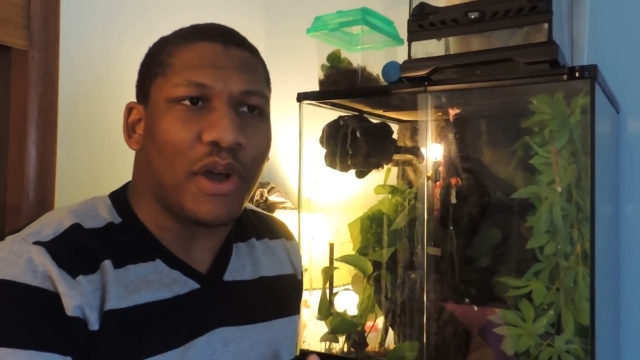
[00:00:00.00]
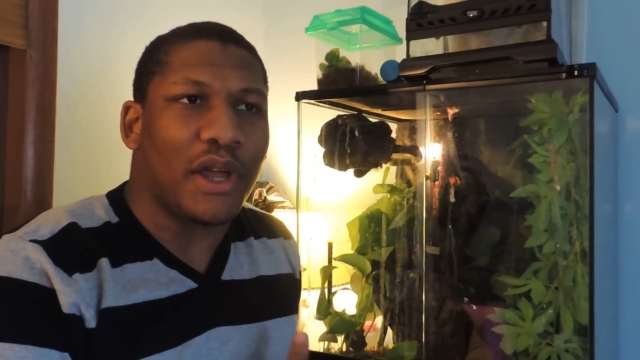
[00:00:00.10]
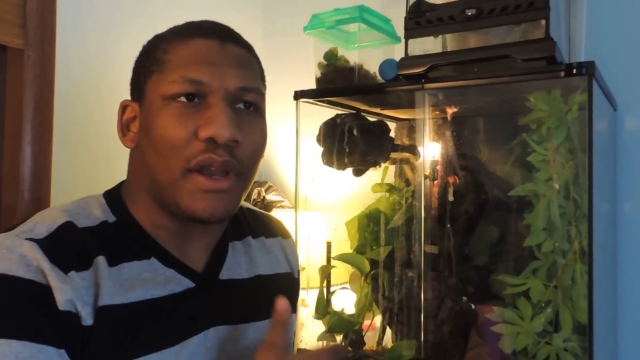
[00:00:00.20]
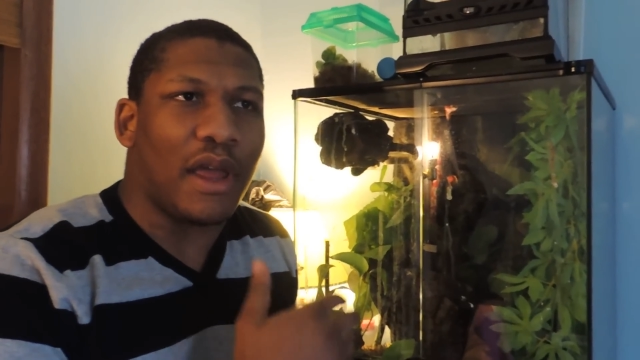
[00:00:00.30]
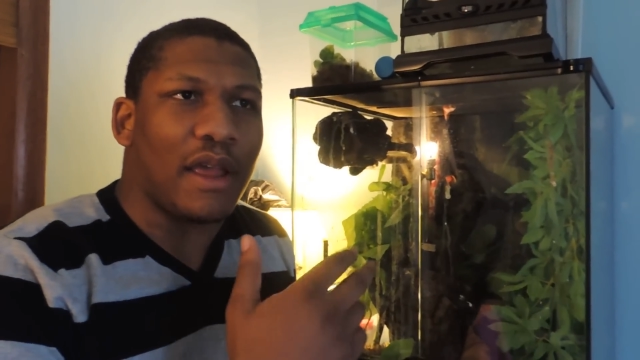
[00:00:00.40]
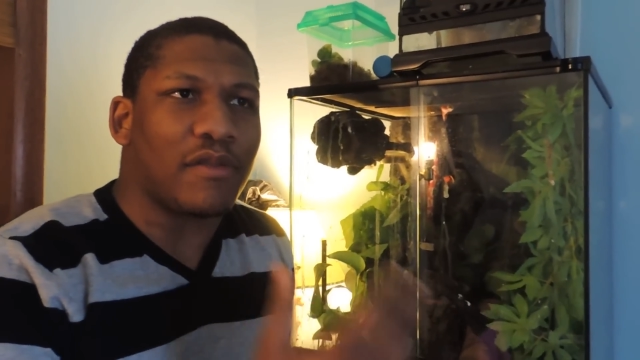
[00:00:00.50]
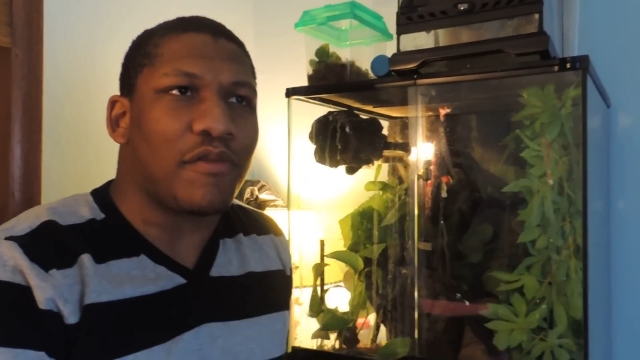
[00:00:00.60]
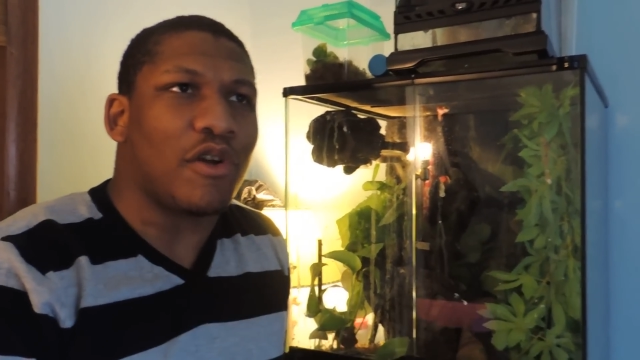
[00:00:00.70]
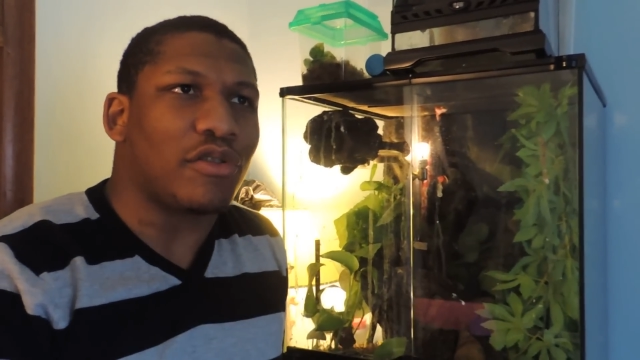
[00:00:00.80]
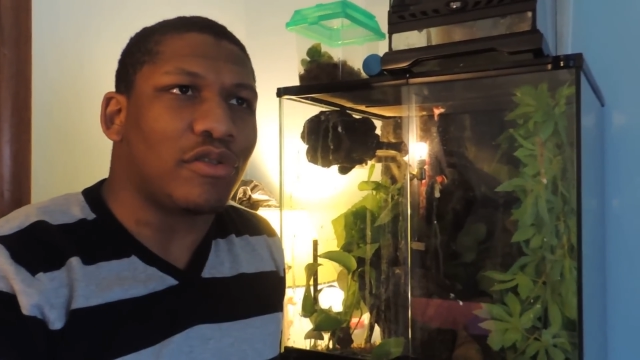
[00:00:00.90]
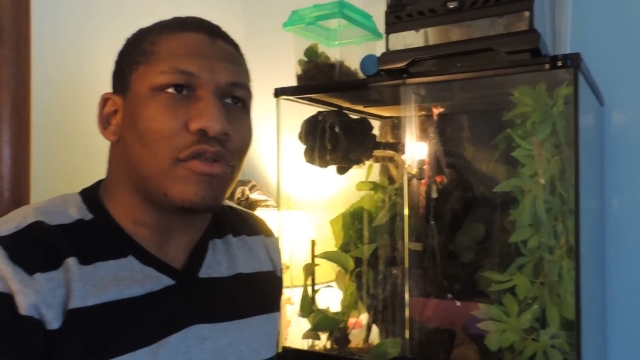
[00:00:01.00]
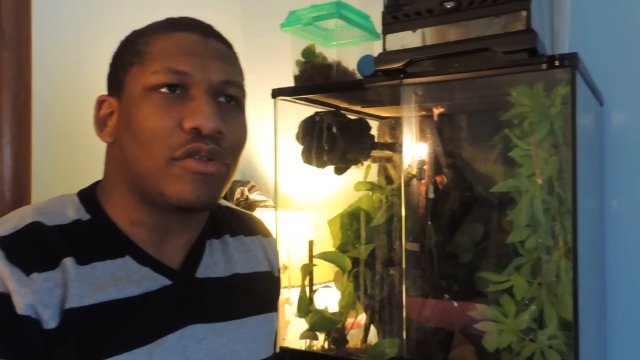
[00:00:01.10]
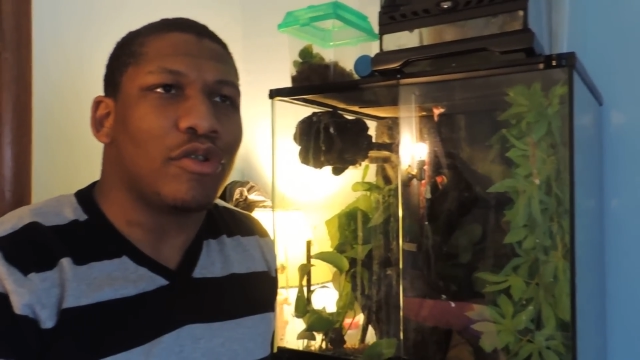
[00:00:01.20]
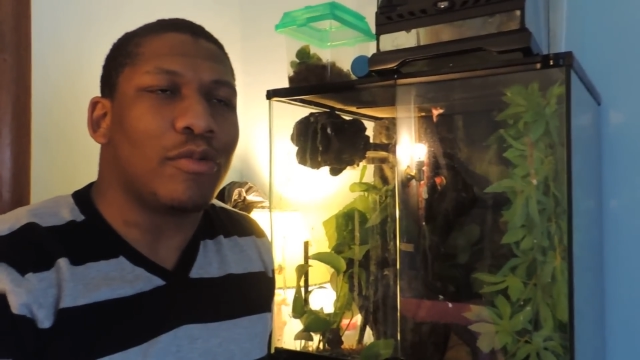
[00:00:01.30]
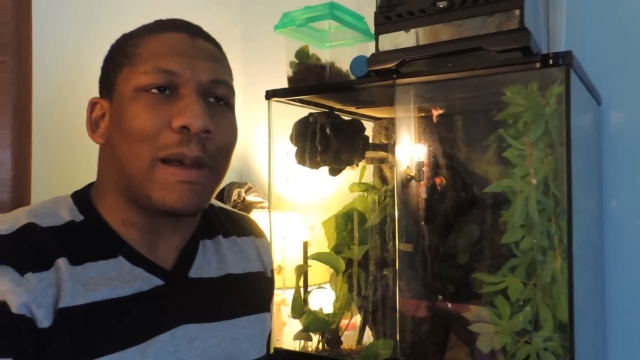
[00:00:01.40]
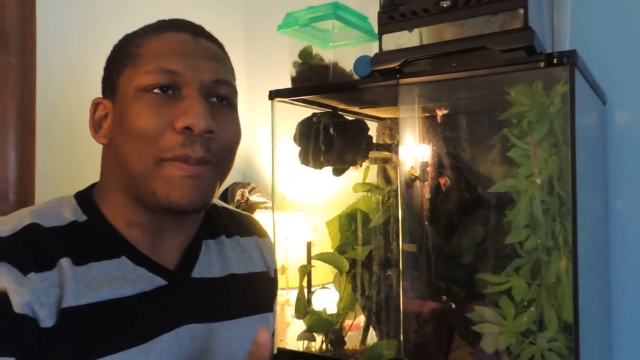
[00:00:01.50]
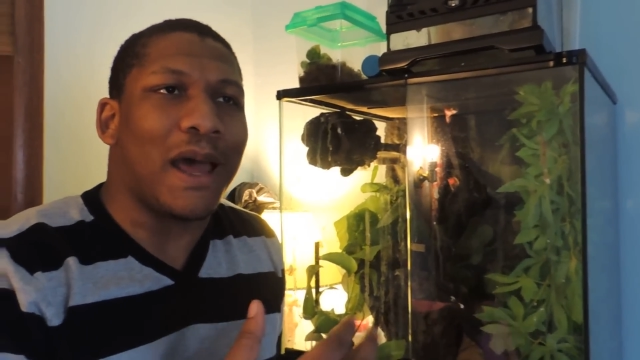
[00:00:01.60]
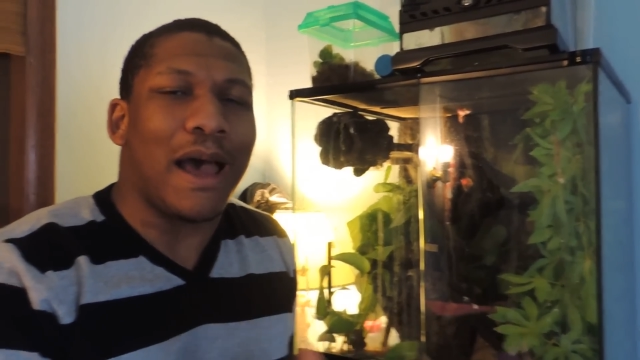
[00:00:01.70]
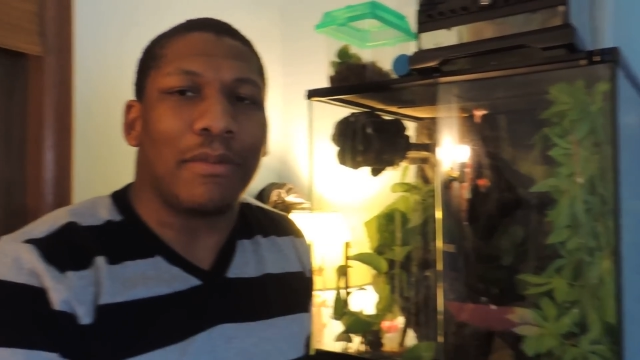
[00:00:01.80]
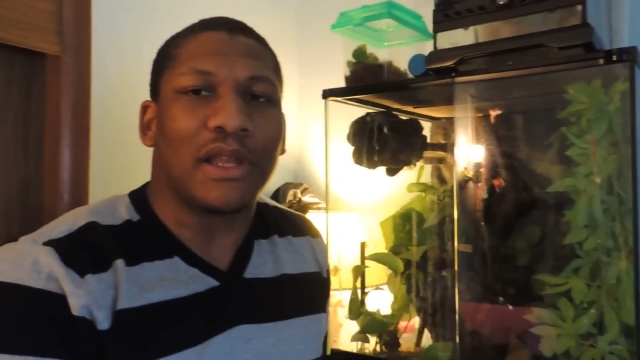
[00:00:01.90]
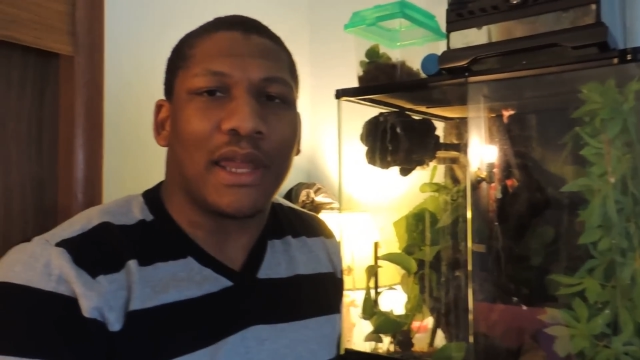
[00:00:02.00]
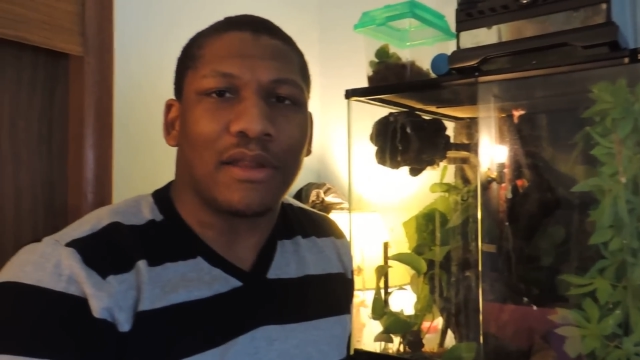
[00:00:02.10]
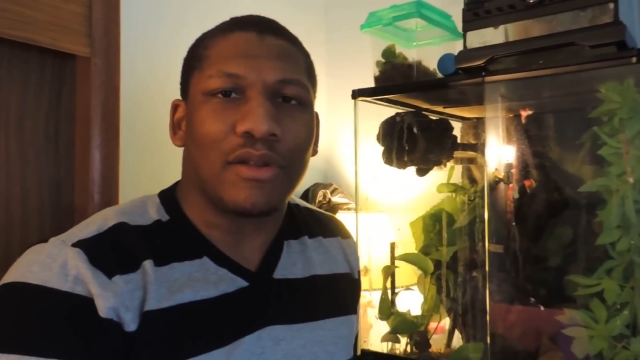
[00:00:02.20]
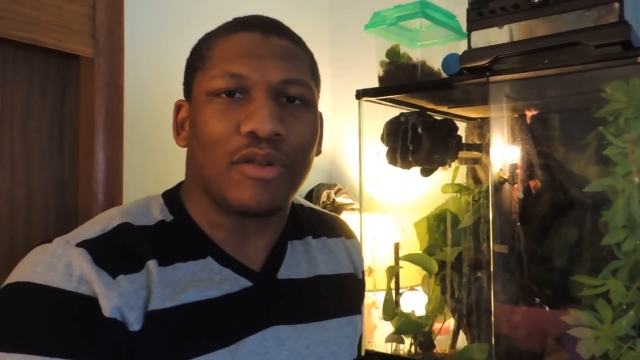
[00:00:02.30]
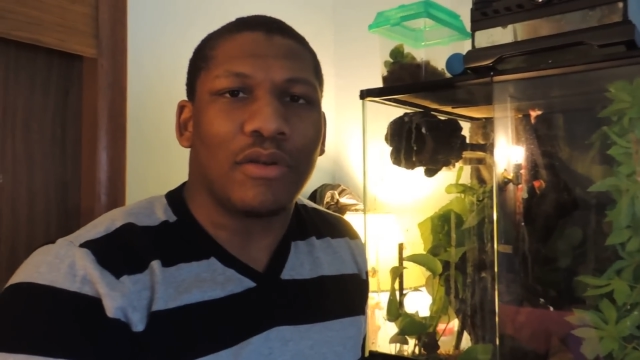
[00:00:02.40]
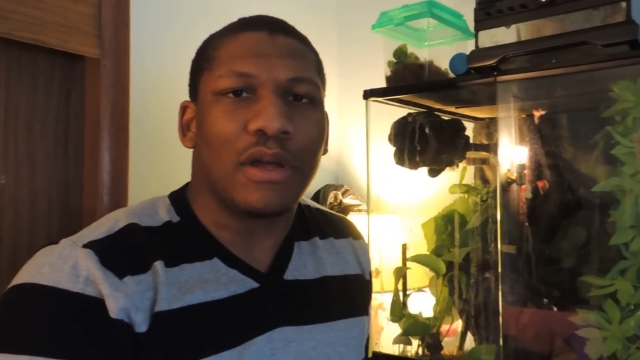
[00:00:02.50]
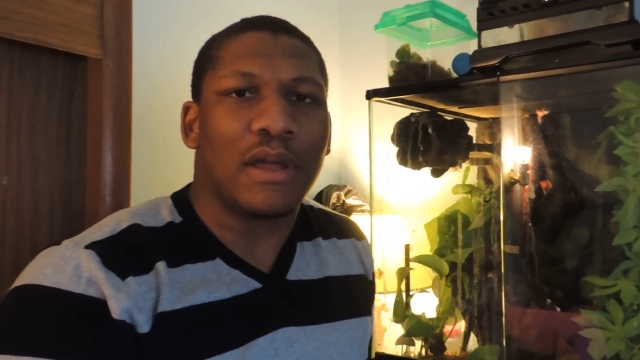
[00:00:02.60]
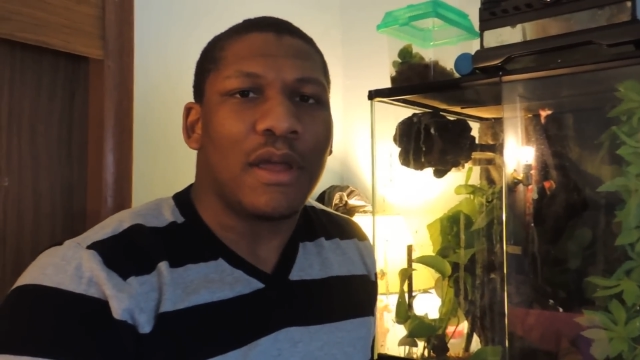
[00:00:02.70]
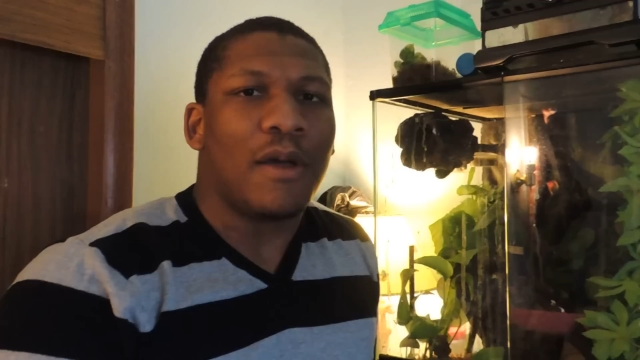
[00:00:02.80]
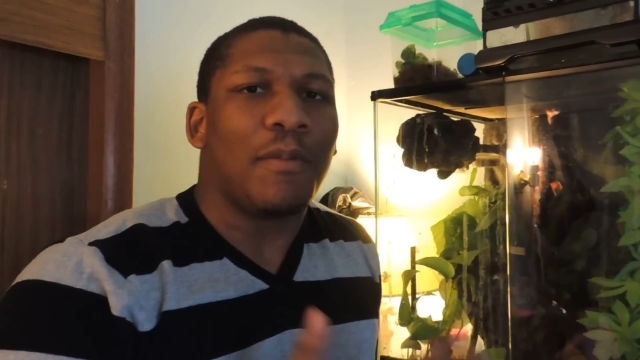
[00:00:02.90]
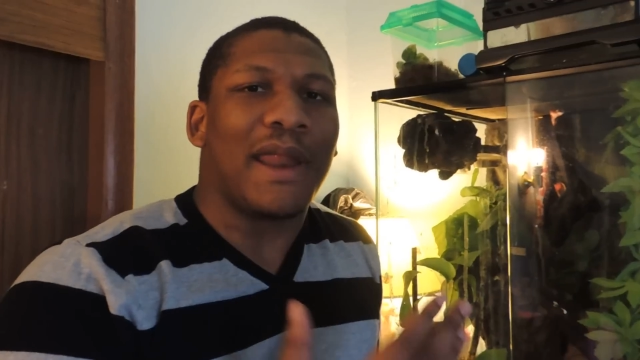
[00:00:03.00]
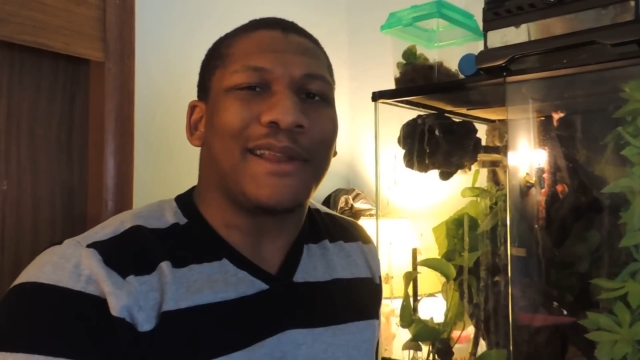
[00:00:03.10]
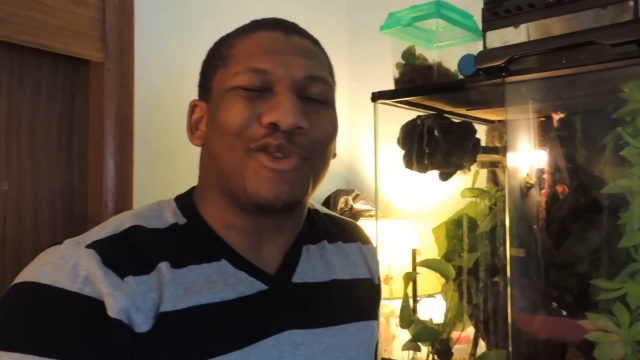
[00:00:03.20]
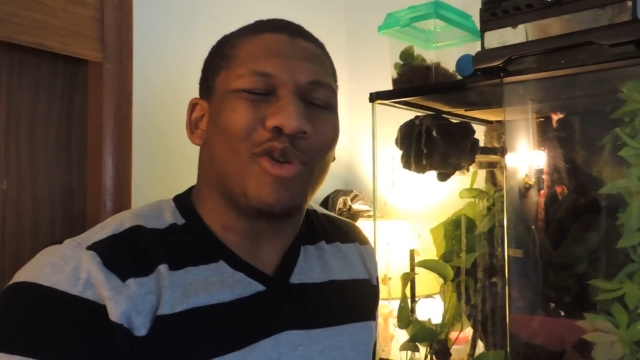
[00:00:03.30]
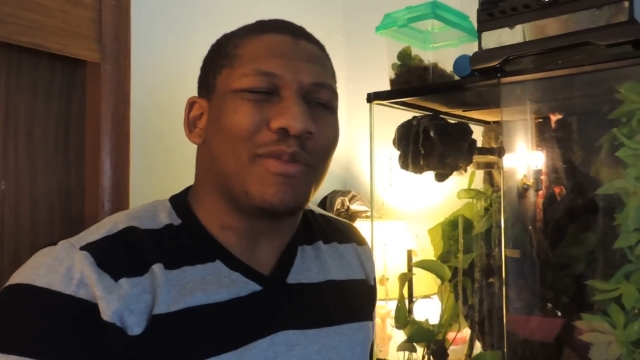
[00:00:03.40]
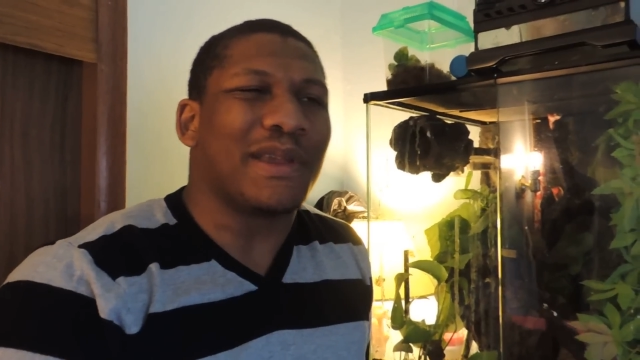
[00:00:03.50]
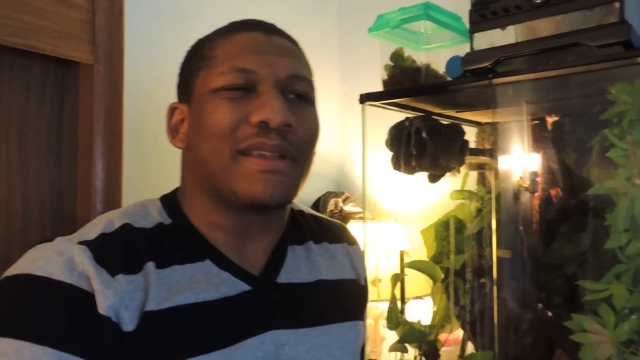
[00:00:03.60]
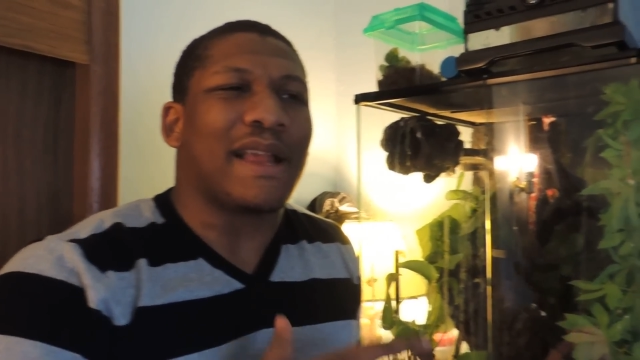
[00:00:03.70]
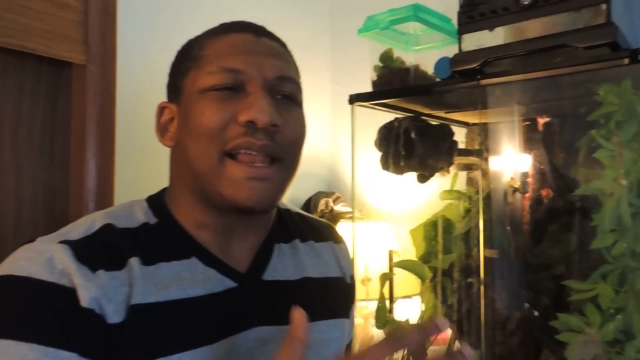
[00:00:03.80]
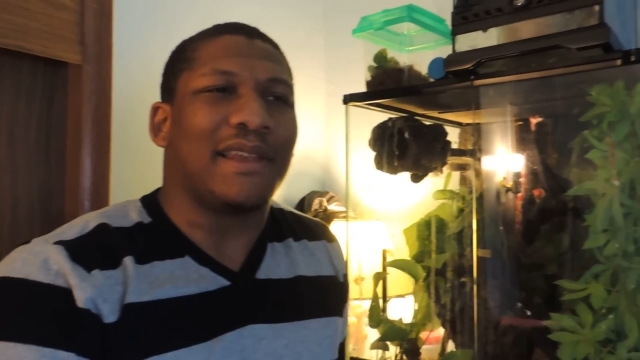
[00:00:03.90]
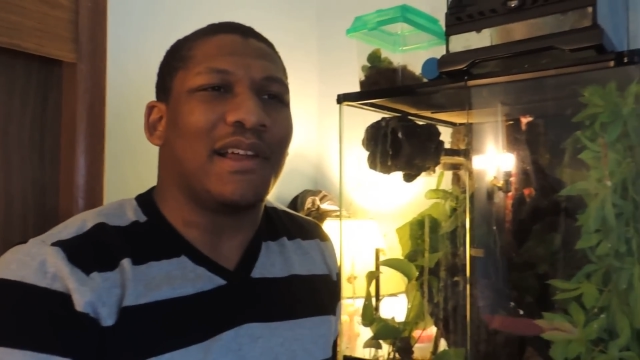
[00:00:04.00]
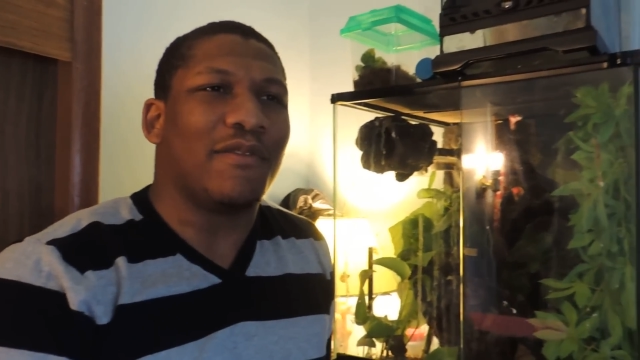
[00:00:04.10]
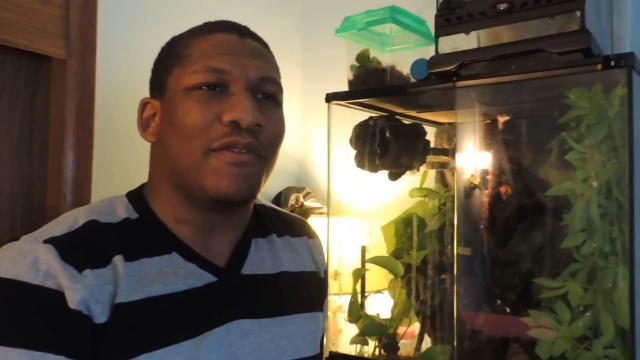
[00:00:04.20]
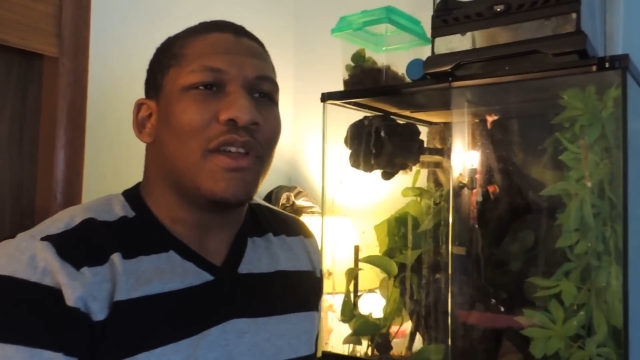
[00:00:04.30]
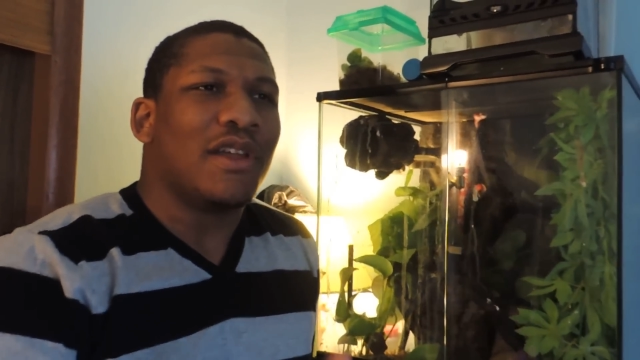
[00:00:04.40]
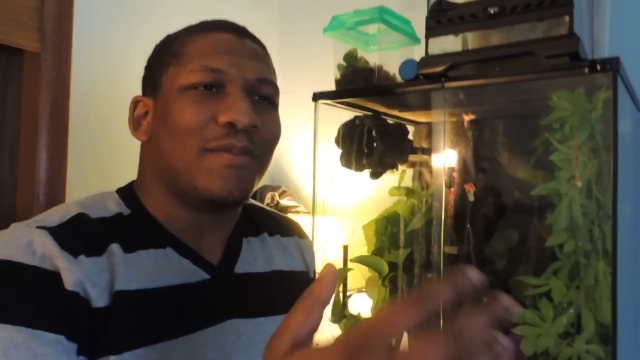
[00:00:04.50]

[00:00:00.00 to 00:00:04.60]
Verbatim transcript: but as far as YouTube, I'm not obligated to do it, but I do it because I love,